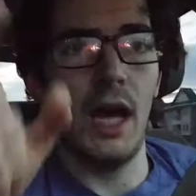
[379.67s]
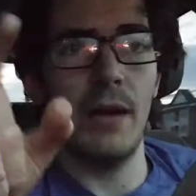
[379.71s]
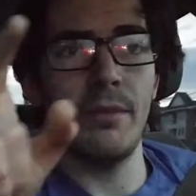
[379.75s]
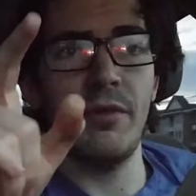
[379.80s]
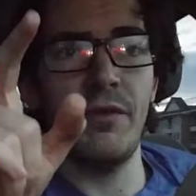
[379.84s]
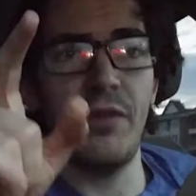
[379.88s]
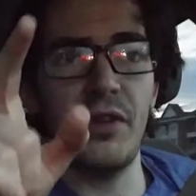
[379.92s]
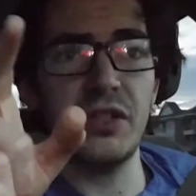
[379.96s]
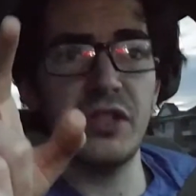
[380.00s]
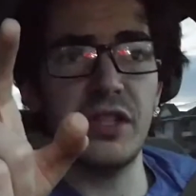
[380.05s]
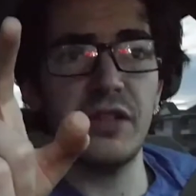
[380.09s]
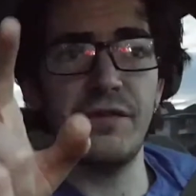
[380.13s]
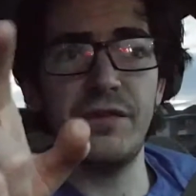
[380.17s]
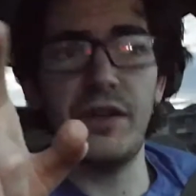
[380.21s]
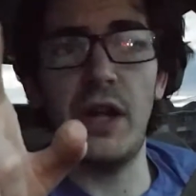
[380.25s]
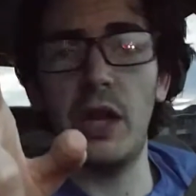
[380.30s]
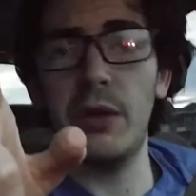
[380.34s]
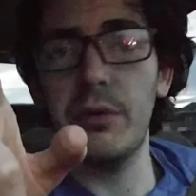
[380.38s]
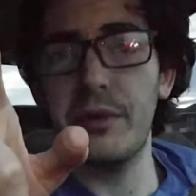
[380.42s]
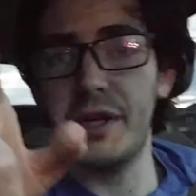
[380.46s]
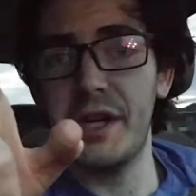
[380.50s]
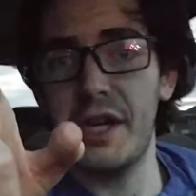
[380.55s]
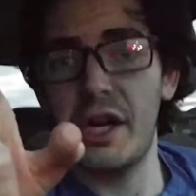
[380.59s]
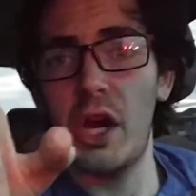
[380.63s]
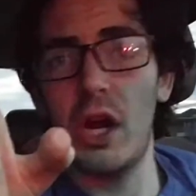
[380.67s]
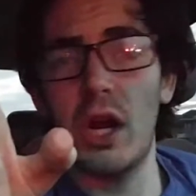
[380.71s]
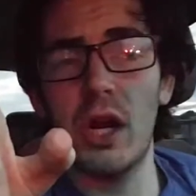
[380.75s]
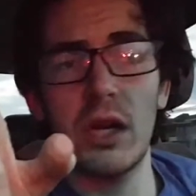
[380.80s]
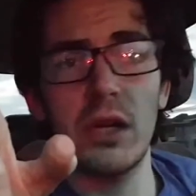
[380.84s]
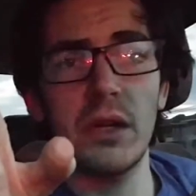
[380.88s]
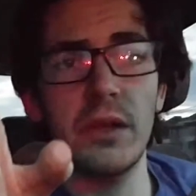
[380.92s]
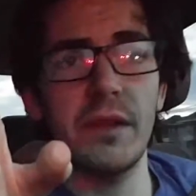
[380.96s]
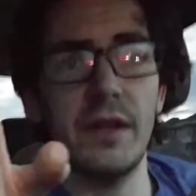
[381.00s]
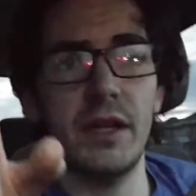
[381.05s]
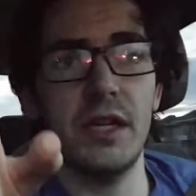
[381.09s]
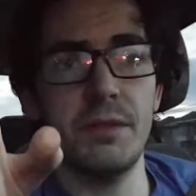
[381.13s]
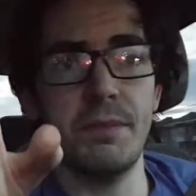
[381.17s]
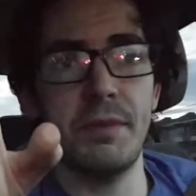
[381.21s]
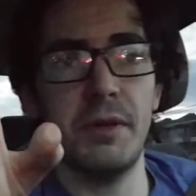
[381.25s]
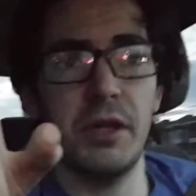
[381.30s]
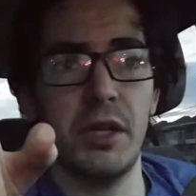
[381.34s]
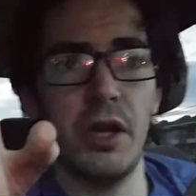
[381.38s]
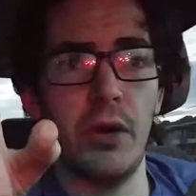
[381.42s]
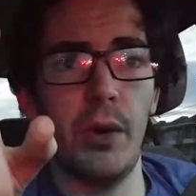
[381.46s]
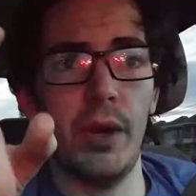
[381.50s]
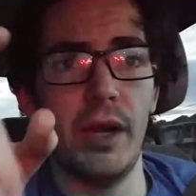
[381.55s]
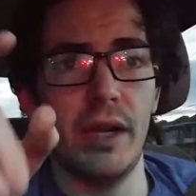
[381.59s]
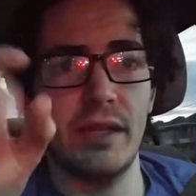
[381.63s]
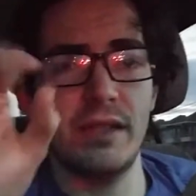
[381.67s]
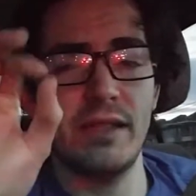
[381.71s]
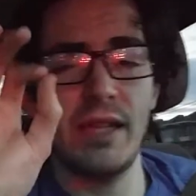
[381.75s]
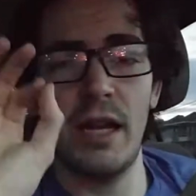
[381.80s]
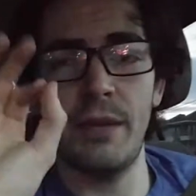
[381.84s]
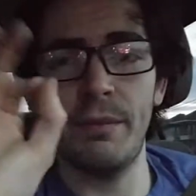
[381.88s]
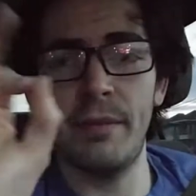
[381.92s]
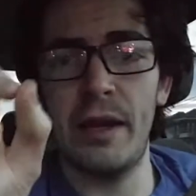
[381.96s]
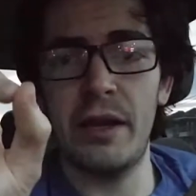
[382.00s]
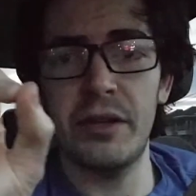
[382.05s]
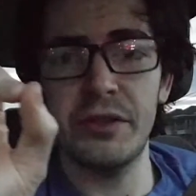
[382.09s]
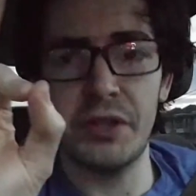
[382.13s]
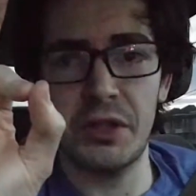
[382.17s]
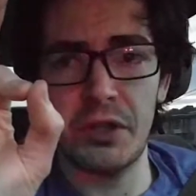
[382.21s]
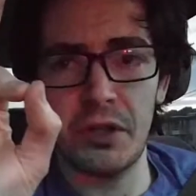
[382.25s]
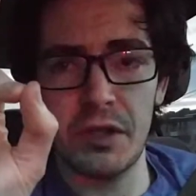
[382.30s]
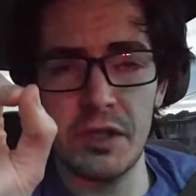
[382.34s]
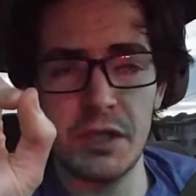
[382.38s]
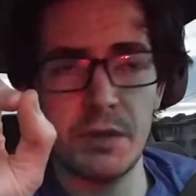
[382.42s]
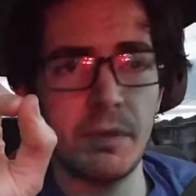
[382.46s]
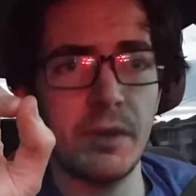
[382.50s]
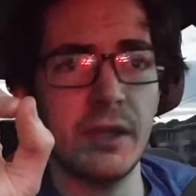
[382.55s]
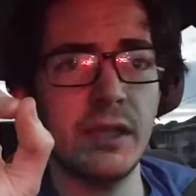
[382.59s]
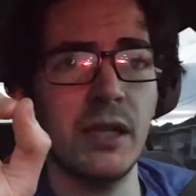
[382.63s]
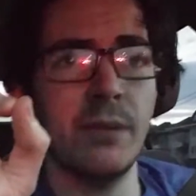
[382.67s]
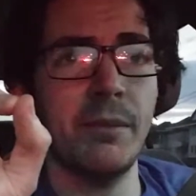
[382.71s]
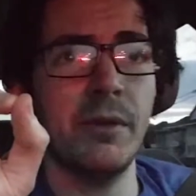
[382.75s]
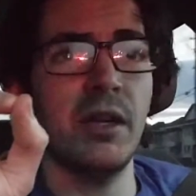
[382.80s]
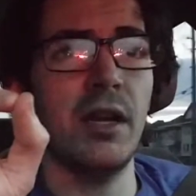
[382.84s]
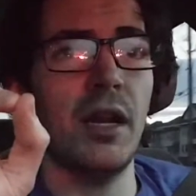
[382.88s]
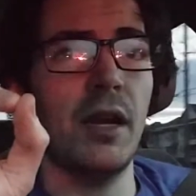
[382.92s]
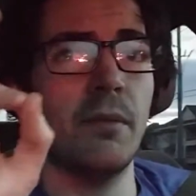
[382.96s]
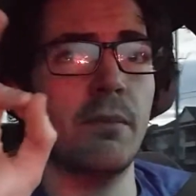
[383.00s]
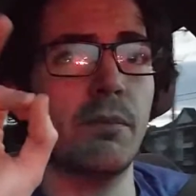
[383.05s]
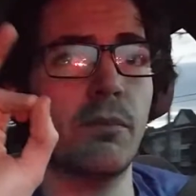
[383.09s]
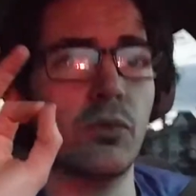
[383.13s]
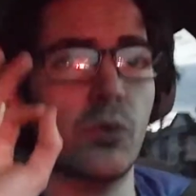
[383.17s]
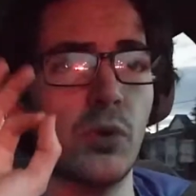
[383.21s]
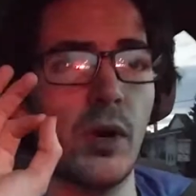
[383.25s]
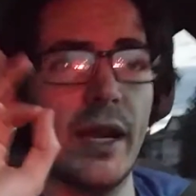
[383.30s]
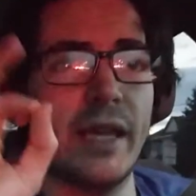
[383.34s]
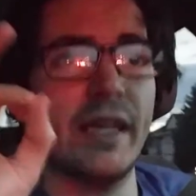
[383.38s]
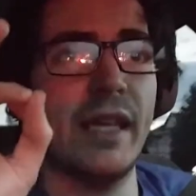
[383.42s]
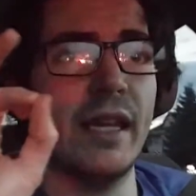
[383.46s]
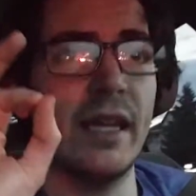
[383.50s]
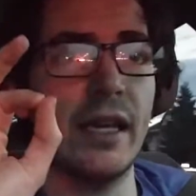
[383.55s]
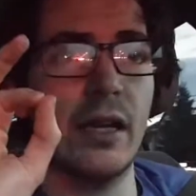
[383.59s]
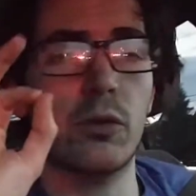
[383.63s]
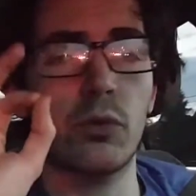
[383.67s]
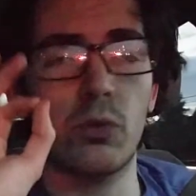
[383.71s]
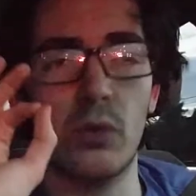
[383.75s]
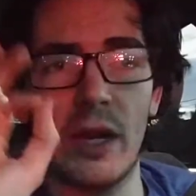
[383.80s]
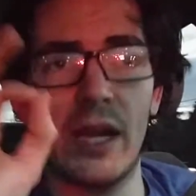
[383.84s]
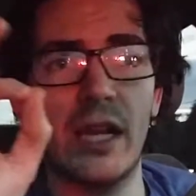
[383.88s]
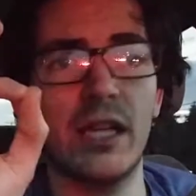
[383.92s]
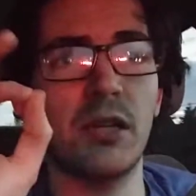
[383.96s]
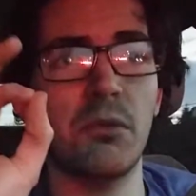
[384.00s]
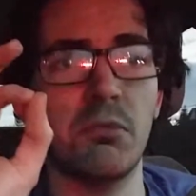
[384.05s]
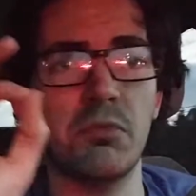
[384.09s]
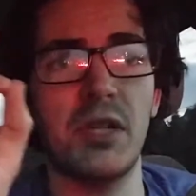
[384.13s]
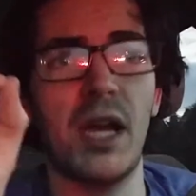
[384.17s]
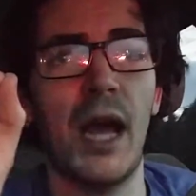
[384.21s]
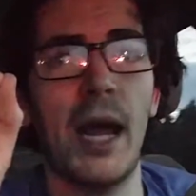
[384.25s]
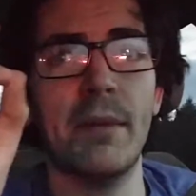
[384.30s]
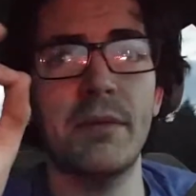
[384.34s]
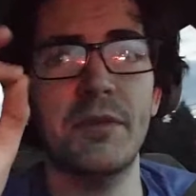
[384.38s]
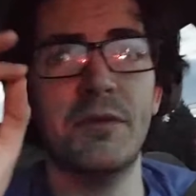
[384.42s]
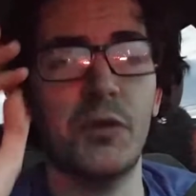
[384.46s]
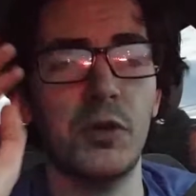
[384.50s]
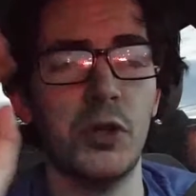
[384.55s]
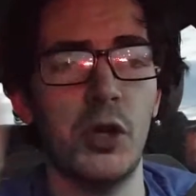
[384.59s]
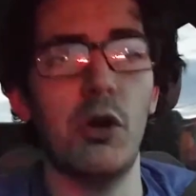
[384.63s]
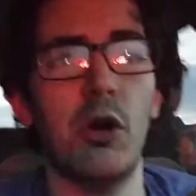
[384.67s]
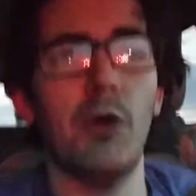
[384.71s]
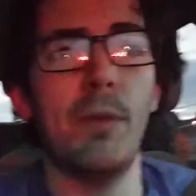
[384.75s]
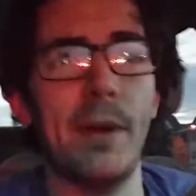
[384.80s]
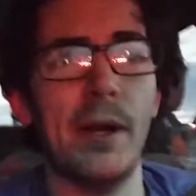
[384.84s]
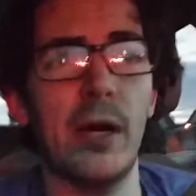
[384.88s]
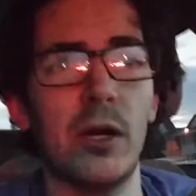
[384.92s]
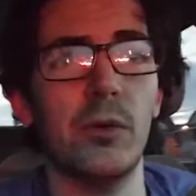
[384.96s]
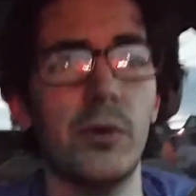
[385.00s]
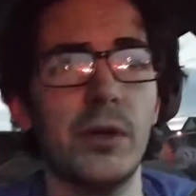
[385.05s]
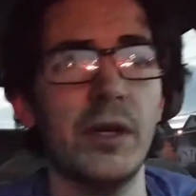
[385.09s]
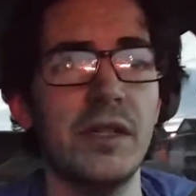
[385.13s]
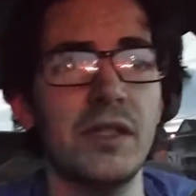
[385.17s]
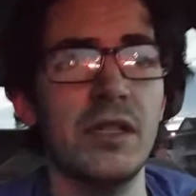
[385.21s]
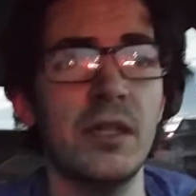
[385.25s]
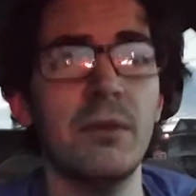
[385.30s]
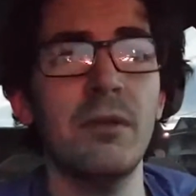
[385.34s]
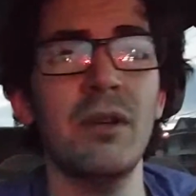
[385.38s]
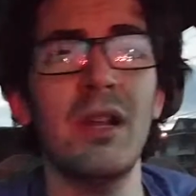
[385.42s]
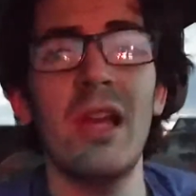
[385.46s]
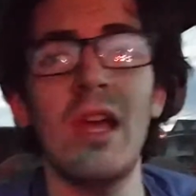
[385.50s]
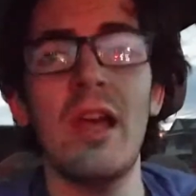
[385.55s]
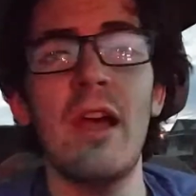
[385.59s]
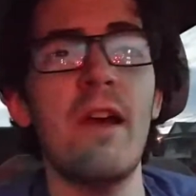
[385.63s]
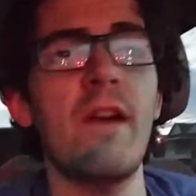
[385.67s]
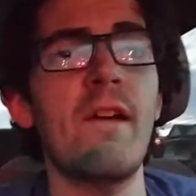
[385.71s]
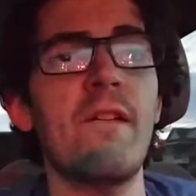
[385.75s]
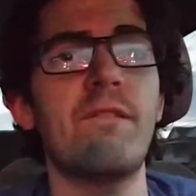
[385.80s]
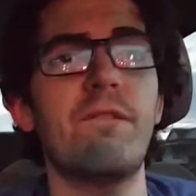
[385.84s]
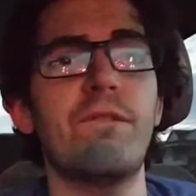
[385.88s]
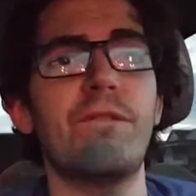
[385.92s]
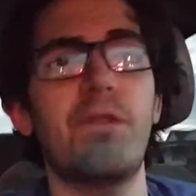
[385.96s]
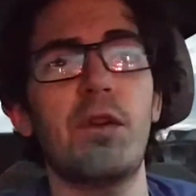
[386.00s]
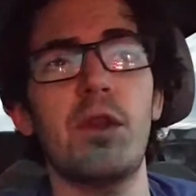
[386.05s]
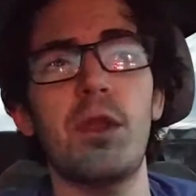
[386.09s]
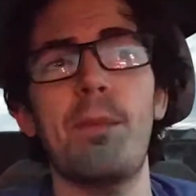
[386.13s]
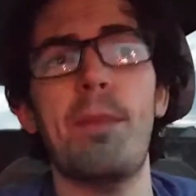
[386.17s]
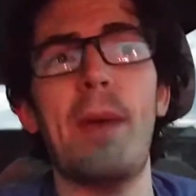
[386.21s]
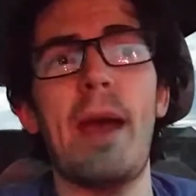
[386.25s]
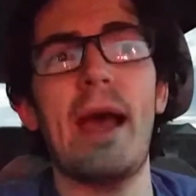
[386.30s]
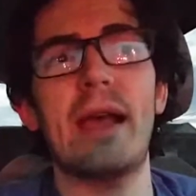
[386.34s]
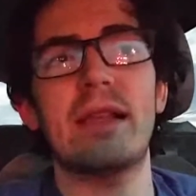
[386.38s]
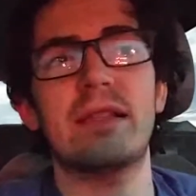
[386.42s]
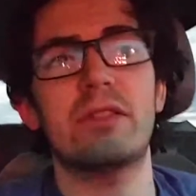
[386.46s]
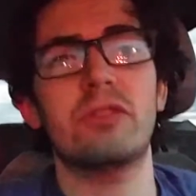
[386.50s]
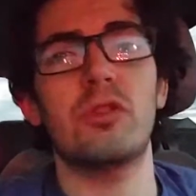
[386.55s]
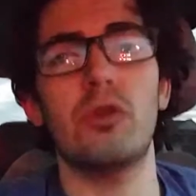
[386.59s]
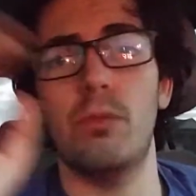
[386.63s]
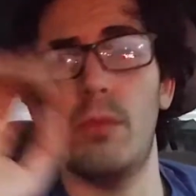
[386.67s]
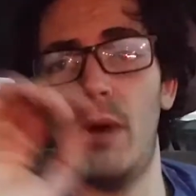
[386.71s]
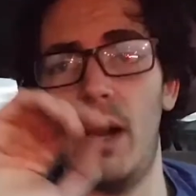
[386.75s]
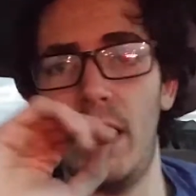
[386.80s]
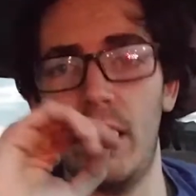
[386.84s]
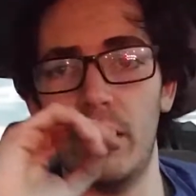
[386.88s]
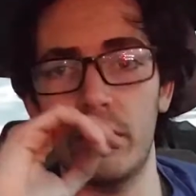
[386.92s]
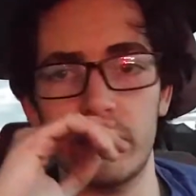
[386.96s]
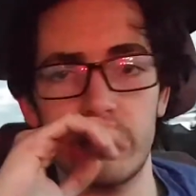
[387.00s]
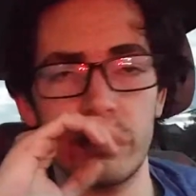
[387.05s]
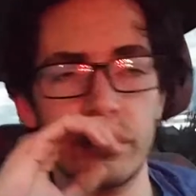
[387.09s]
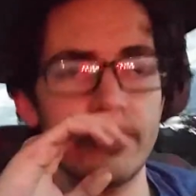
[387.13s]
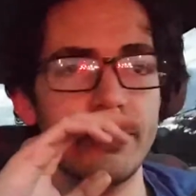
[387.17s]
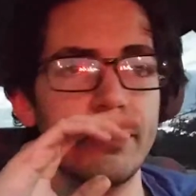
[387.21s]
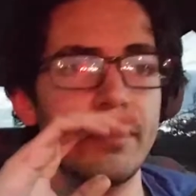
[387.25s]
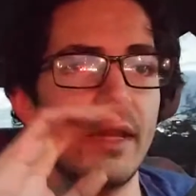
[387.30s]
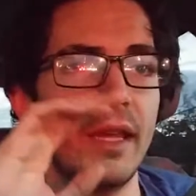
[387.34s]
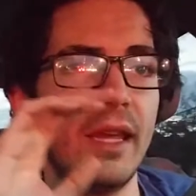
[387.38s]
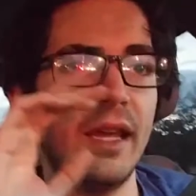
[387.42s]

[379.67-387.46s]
I'm officially following a car that has been going 10 miles under the speed limit and braking at random times for no apparent reason for the past 2 miles.